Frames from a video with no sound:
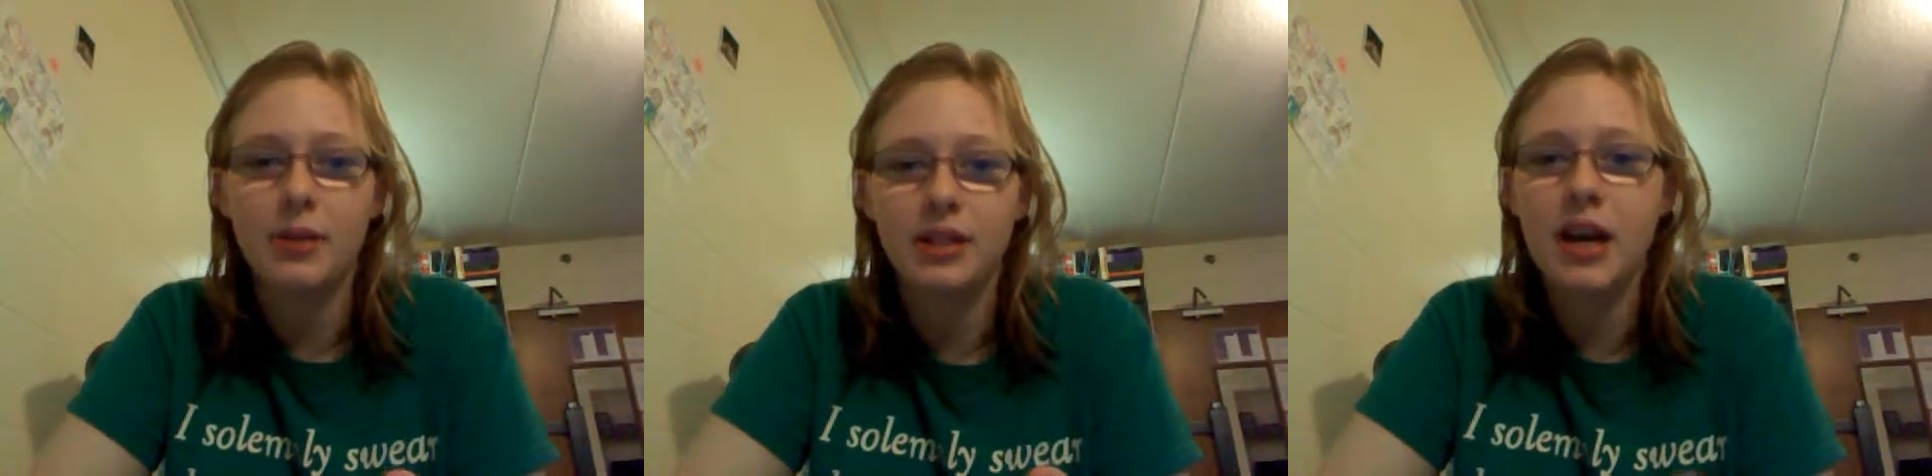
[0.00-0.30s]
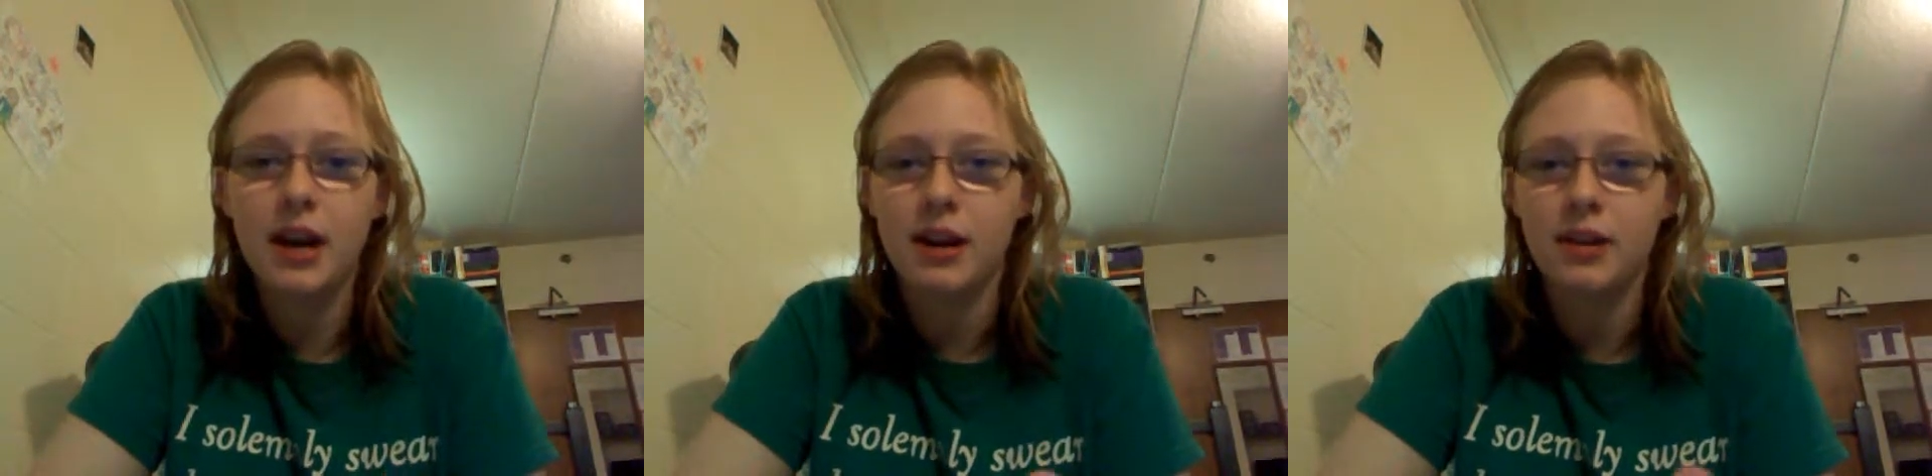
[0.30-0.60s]
with
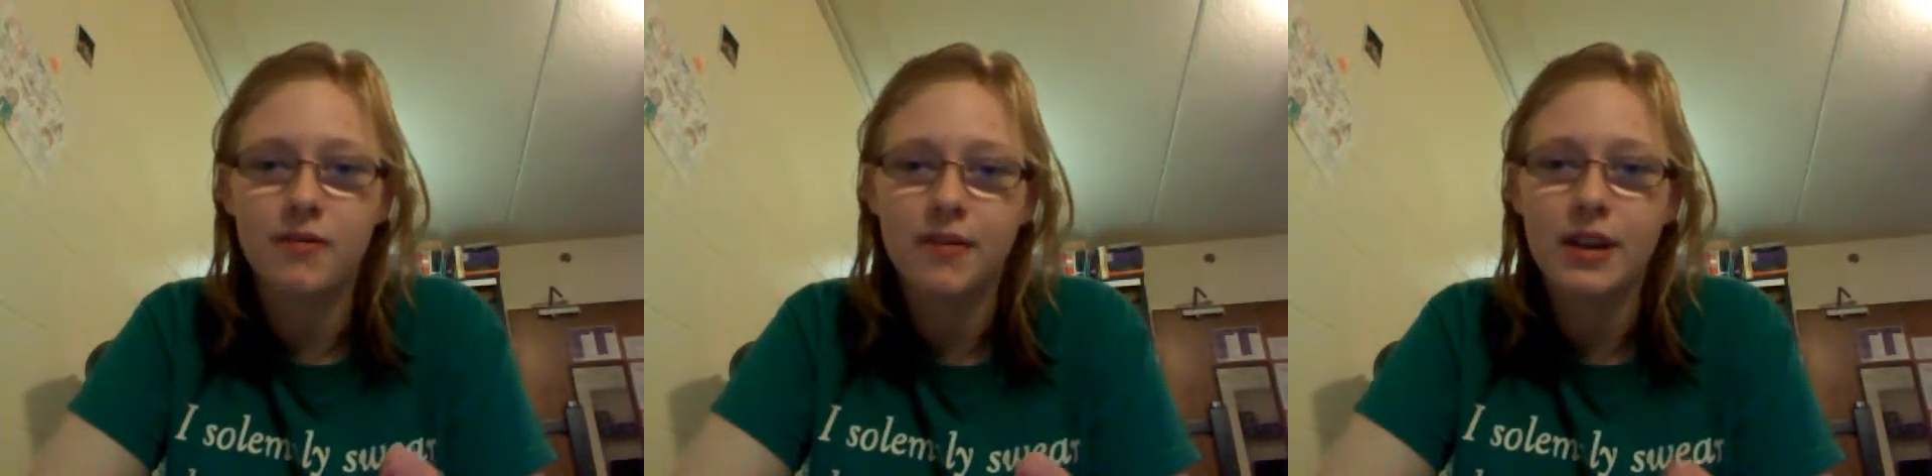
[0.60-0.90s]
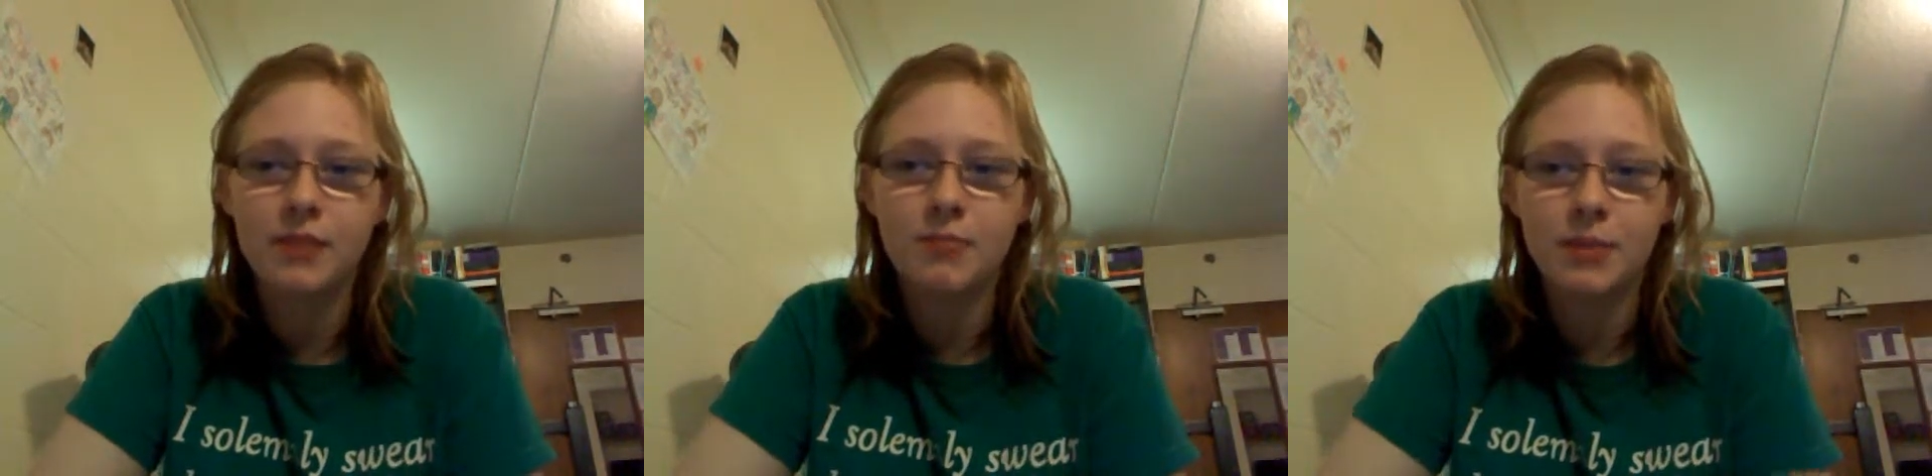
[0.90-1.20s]
Sharon
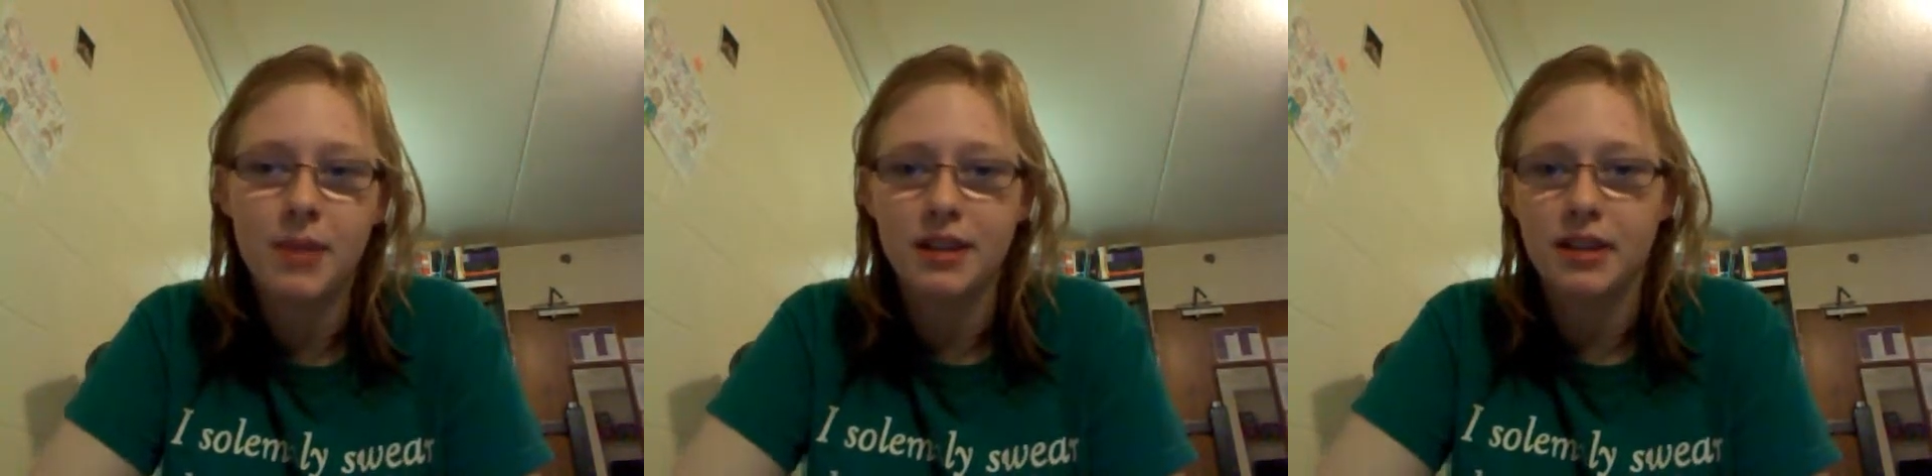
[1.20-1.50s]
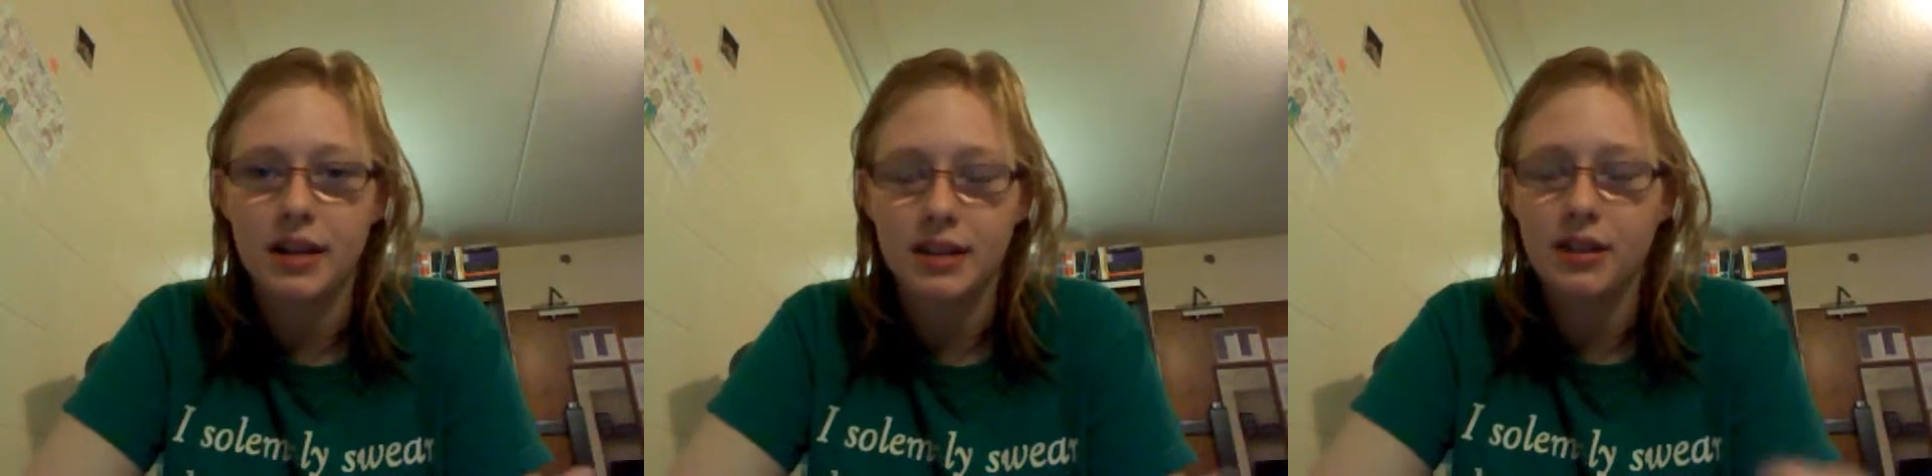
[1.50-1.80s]
in Miss Perry's
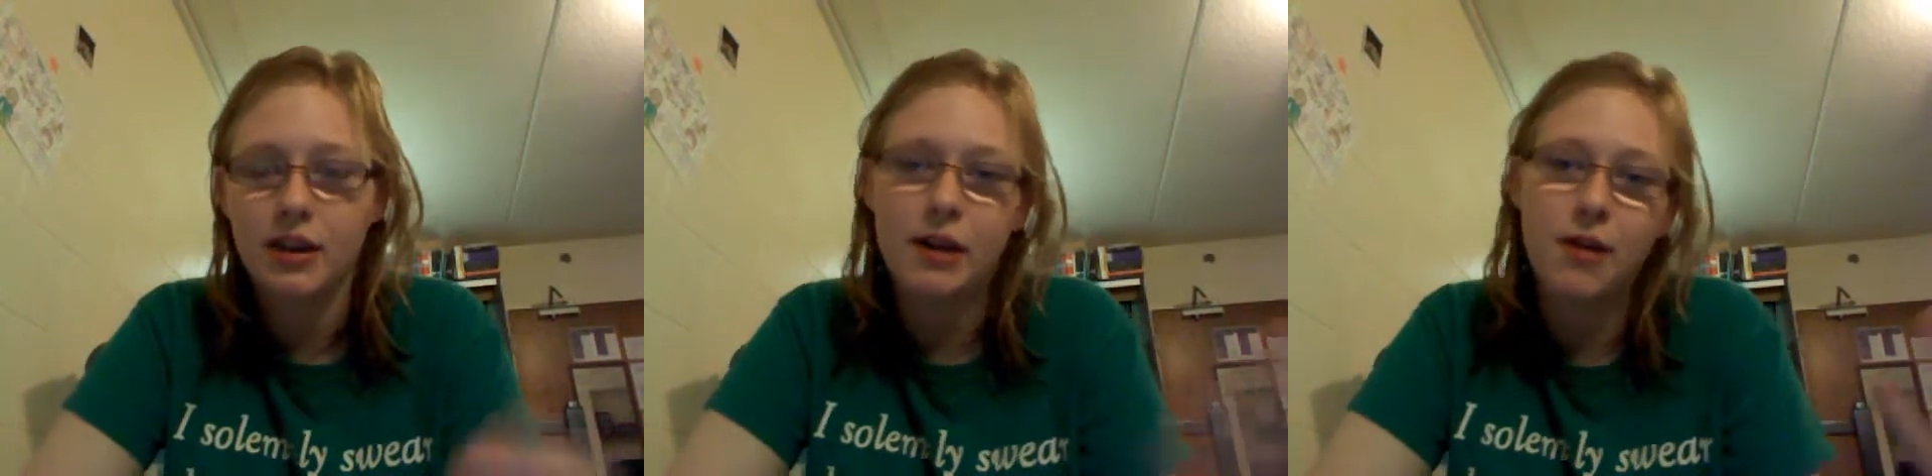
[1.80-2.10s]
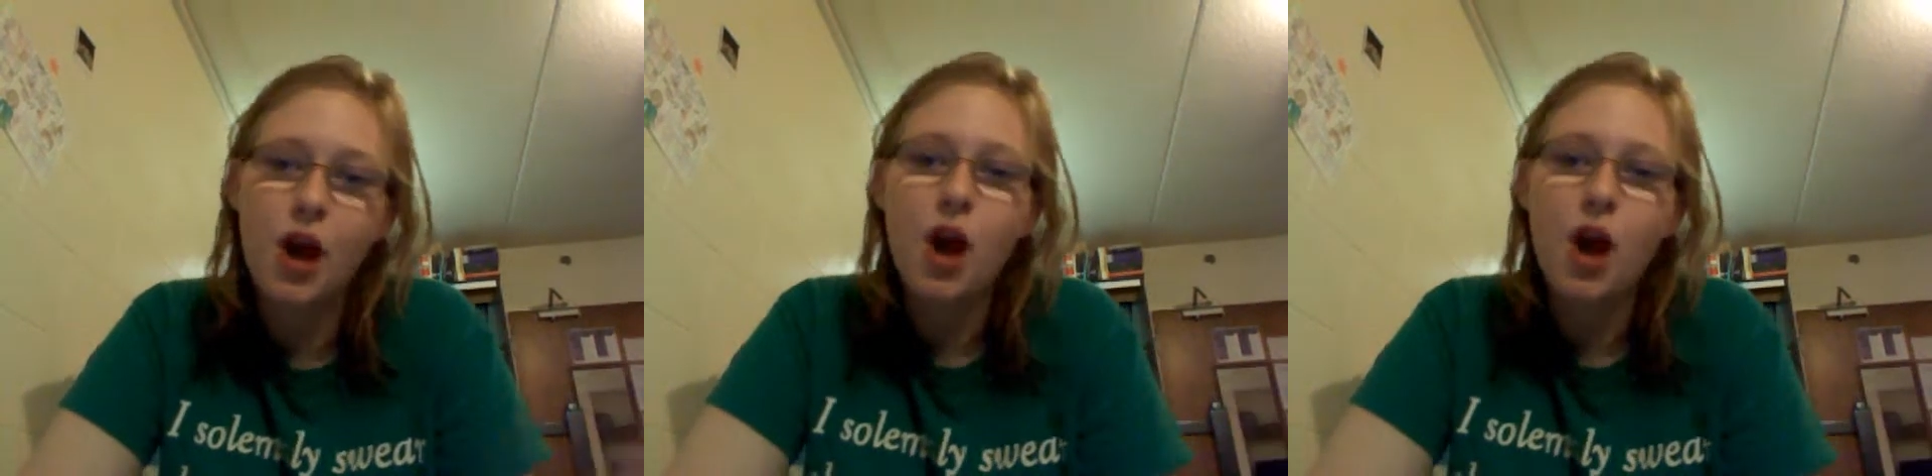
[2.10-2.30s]
class in ninth grade.